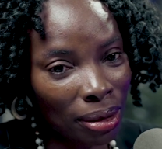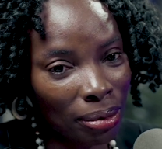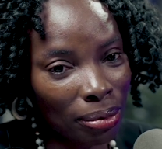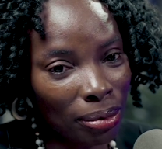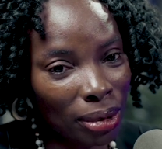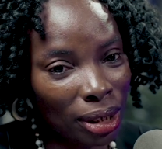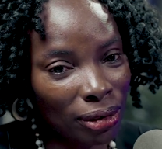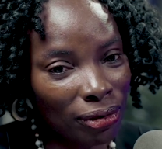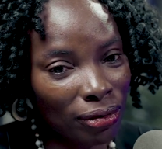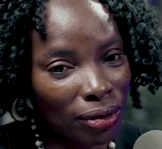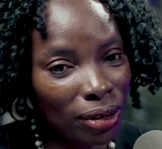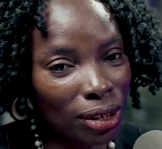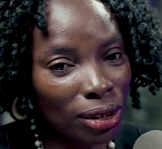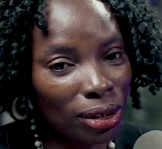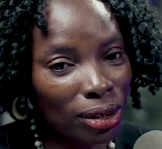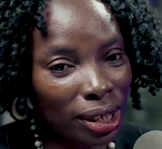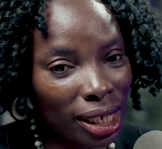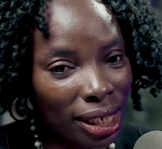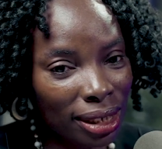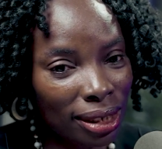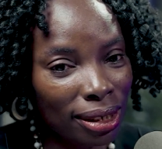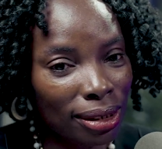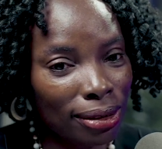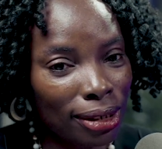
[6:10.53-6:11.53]
But for the
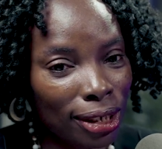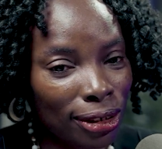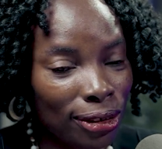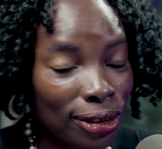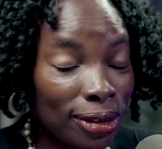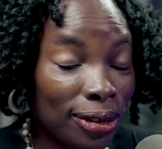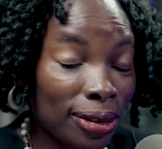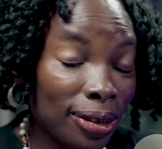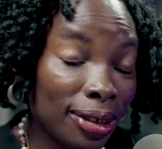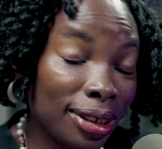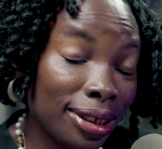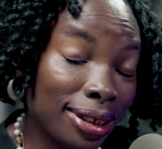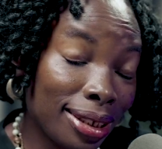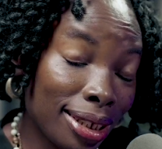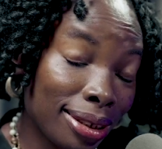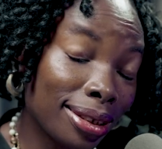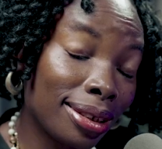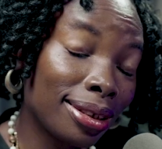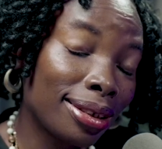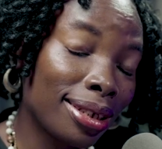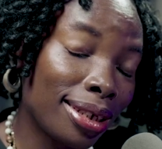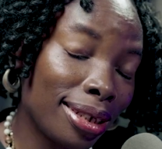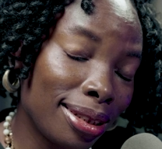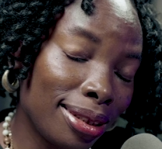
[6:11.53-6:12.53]
United Nations to set
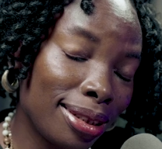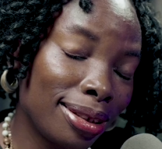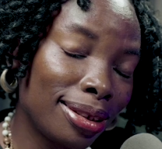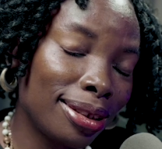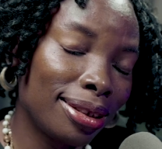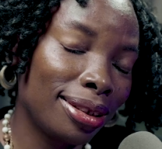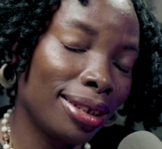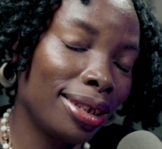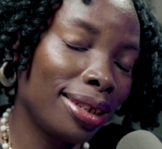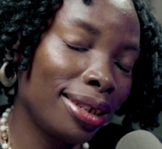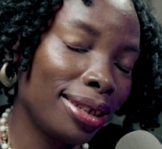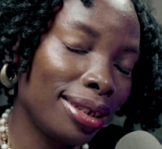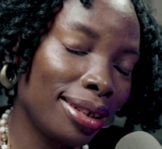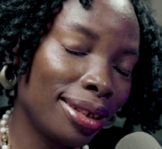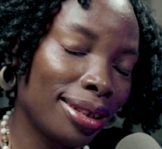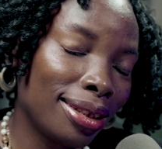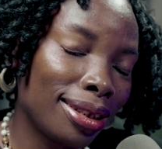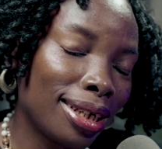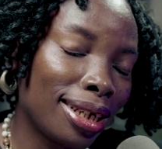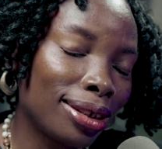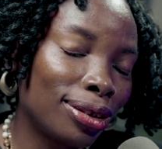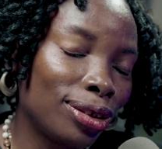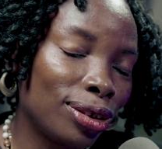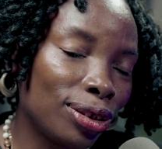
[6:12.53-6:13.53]
aside this day,
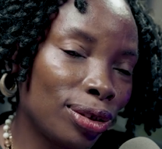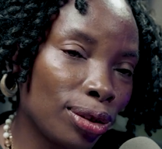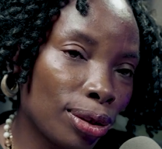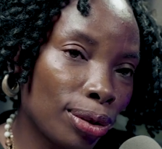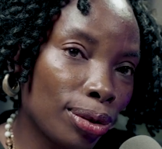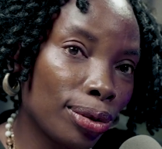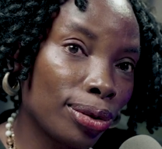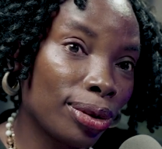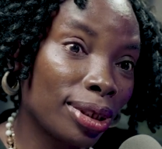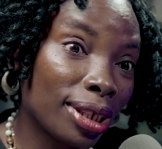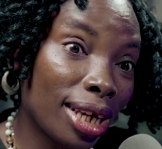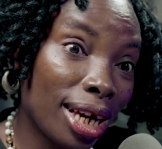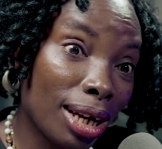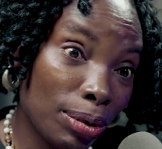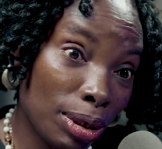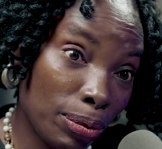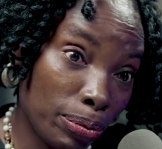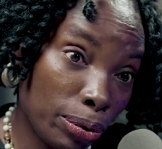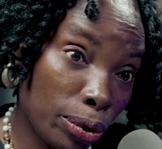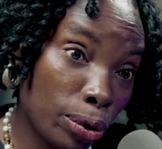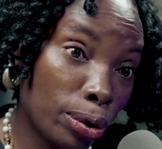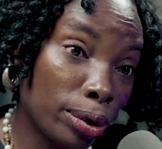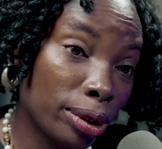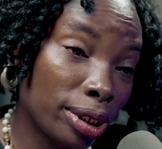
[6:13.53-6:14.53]
that shows how
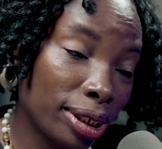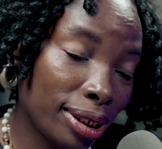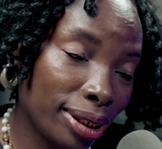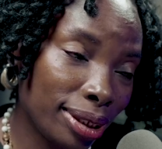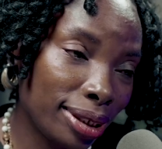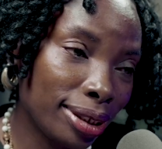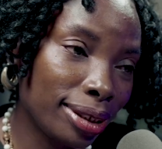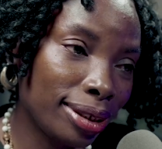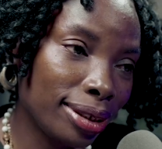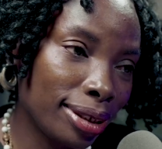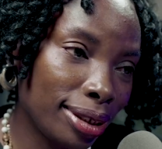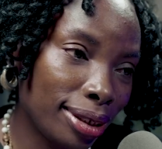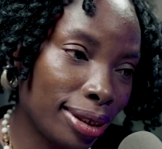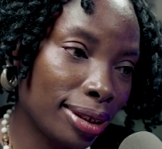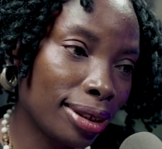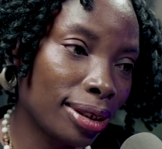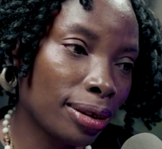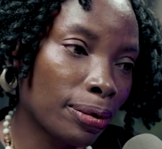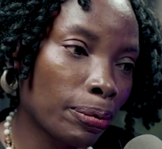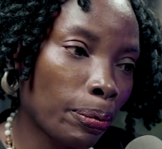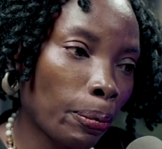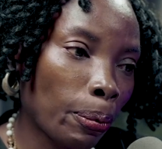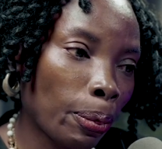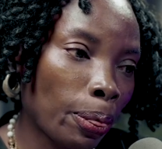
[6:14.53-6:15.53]
important it is.